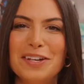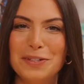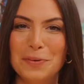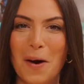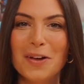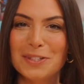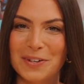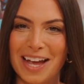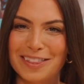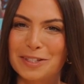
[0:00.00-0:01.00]
You also
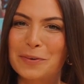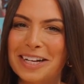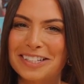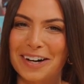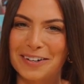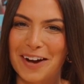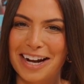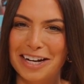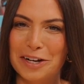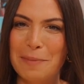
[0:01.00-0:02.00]
get this quick start guide
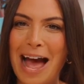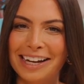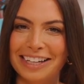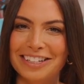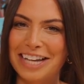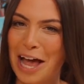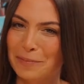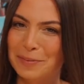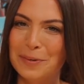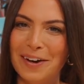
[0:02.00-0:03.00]
in your package to
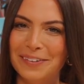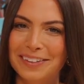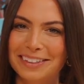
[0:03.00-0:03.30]
help you out.